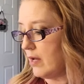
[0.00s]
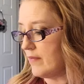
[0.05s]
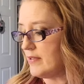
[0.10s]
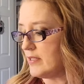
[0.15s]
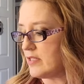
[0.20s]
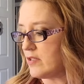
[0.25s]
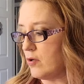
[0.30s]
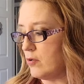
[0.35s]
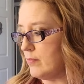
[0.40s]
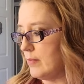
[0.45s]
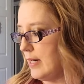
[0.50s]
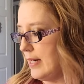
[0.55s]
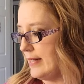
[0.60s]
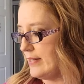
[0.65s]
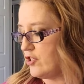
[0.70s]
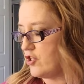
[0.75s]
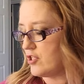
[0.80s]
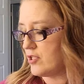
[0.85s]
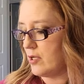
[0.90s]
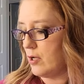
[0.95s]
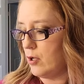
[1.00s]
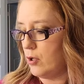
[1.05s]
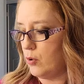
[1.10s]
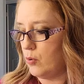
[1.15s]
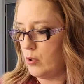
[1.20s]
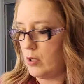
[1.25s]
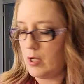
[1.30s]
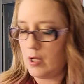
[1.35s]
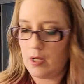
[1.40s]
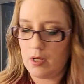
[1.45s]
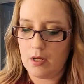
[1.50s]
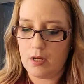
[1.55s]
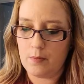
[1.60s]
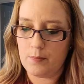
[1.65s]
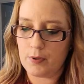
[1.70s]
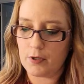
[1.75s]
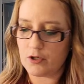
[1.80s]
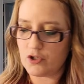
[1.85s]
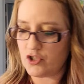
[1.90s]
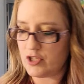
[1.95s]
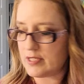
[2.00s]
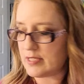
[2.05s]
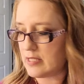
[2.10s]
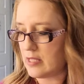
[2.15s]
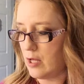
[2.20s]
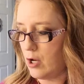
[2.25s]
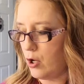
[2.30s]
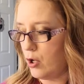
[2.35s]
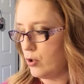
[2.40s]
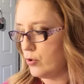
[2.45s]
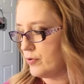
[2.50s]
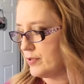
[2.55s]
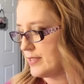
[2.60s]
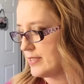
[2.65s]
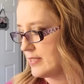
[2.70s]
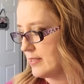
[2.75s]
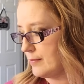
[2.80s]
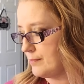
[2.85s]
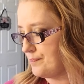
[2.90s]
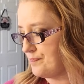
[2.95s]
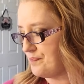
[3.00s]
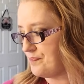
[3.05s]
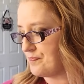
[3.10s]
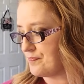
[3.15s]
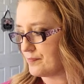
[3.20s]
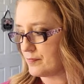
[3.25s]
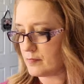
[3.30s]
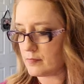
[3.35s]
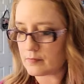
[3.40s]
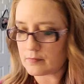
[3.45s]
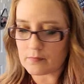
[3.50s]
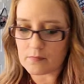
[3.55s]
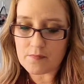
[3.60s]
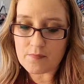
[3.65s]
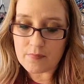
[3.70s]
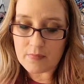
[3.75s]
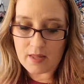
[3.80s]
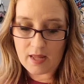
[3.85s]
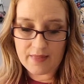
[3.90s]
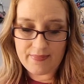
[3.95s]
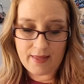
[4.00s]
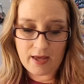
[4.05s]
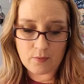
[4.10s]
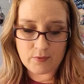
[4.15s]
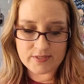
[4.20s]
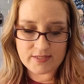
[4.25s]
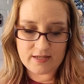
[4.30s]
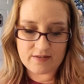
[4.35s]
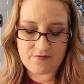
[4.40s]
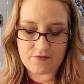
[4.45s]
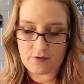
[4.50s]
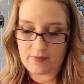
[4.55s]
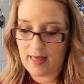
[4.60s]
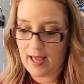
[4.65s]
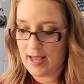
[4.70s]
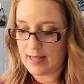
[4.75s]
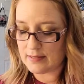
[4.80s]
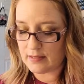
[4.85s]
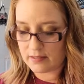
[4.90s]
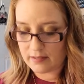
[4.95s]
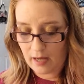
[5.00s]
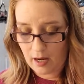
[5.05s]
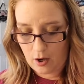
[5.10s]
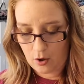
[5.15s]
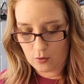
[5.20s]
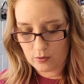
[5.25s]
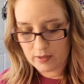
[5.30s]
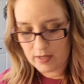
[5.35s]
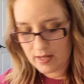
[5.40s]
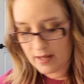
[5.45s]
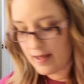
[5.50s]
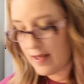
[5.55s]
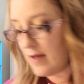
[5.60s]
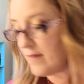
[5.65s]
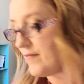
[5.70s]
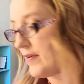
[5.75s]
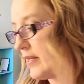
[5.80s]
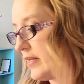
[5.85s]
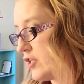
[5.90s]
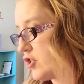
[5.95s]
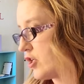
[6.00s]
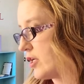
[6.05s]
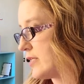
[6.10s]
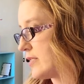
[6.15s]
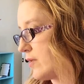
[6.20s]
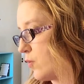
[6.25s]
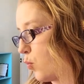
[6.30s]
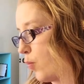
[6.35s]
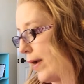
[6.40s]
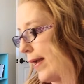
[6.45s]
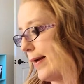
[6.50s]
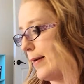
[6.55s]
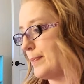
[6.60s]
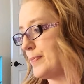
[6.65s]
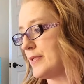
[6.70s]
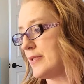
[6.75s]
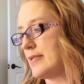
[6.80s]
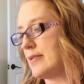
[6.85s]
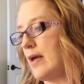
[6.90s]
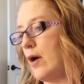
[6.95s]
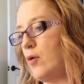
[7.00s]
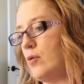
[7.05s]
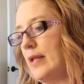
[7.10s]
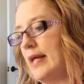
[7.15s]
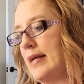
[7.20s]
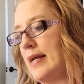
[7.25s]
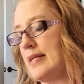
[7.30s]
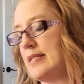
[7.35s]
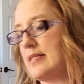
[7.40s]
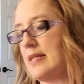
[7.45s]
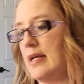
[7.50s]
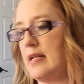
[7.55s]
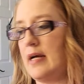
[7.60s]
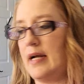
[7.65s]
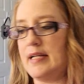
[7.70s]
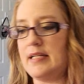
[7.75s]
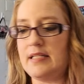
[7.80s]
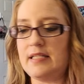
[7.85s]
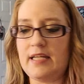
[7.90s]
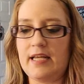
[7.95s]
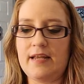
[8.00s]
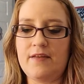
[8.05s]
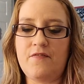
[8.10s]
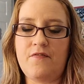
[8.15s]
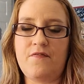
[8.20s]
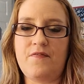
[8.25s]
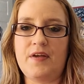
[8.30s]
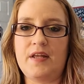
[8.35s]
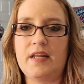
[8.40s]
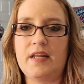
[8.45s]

Love it so much. So purchase those. And that was it for that. So finishes and WIPs. So like I said, I did